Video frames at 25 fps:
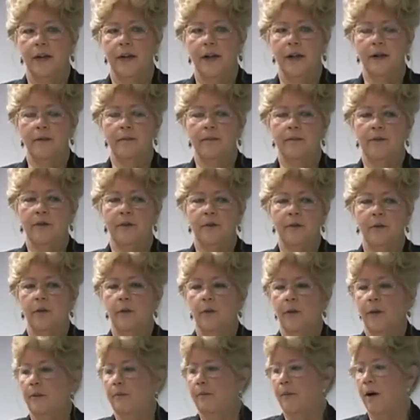up until we
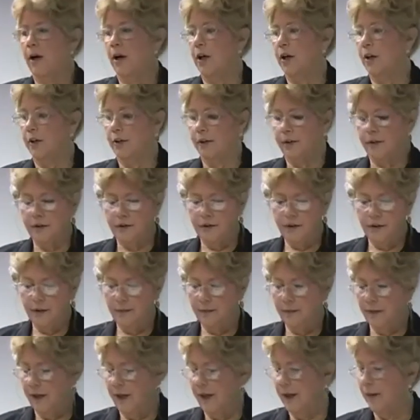remodeled, and
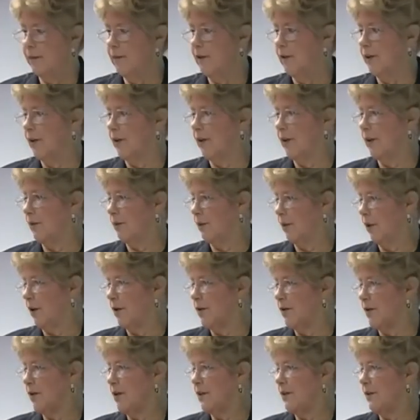something happened to it in the
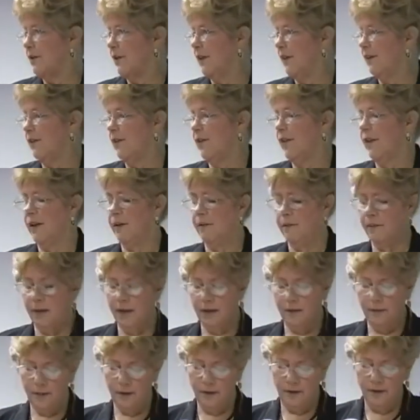process of everything
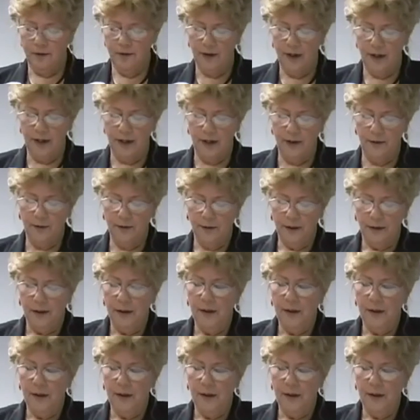being moved out.